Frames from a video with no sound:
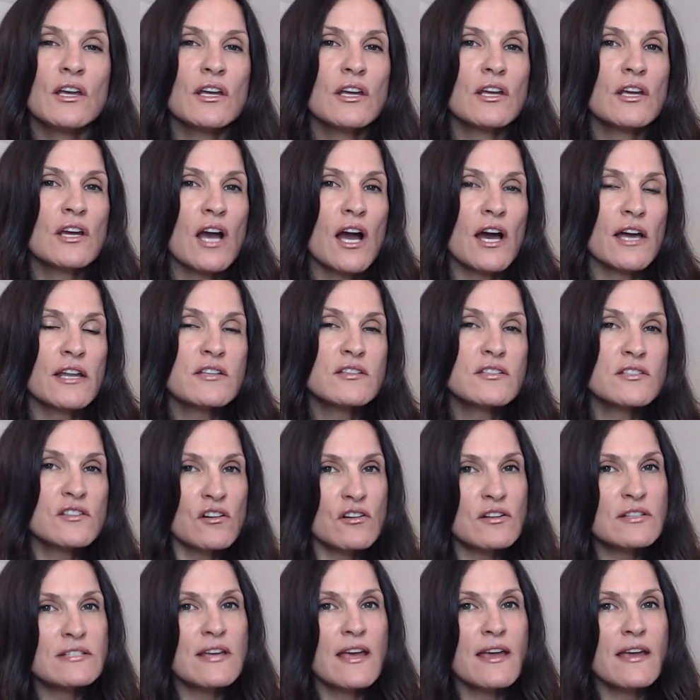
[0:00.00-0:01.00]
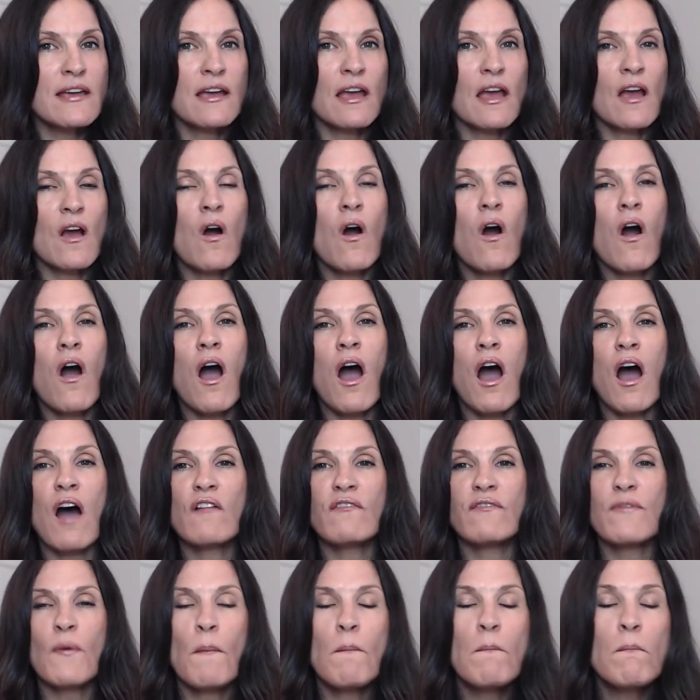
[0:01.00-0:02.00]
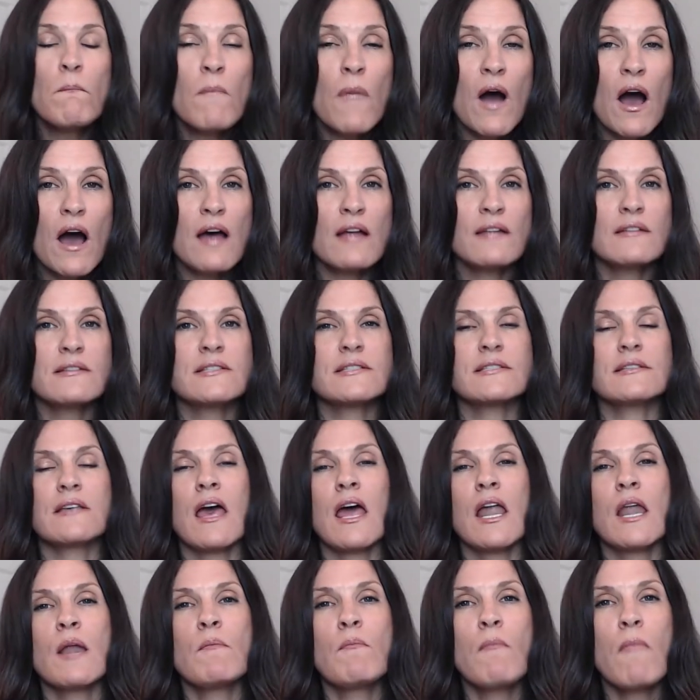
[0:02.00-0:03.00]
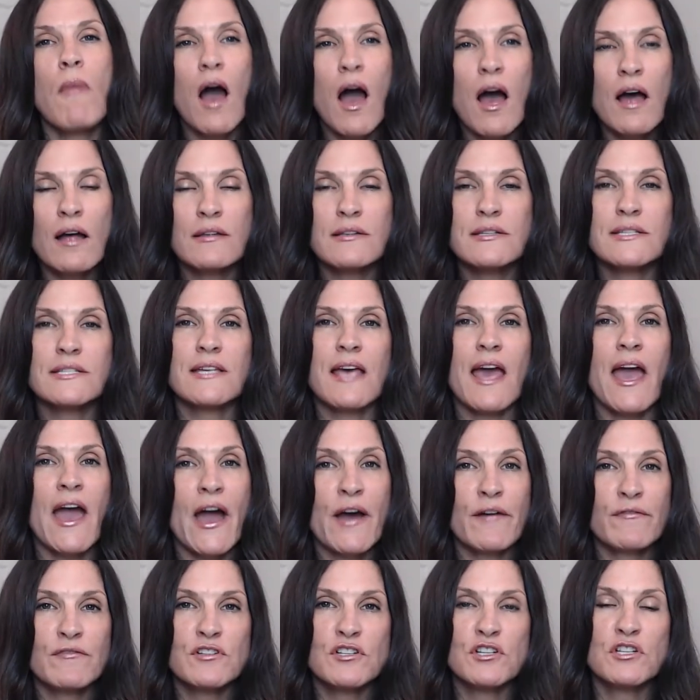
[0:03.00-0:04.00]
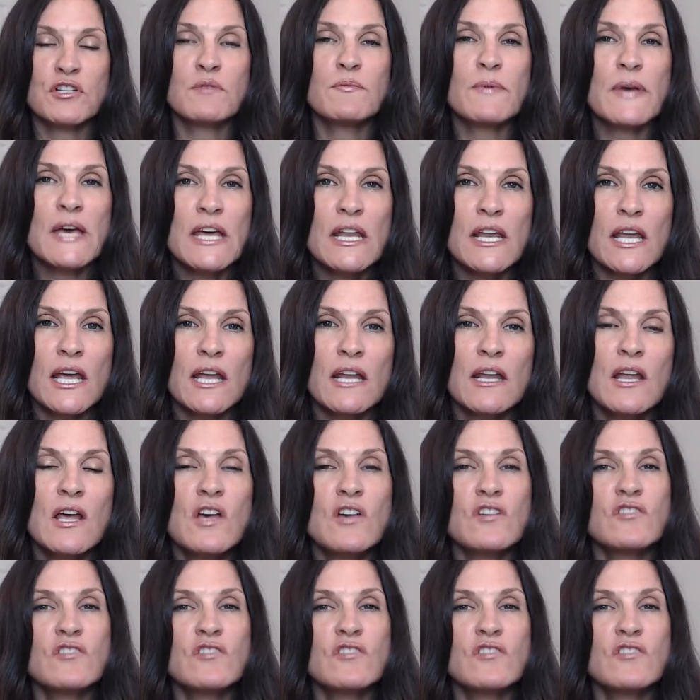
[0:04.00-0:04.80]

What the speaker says: kind of start taking off months and months after you pin it,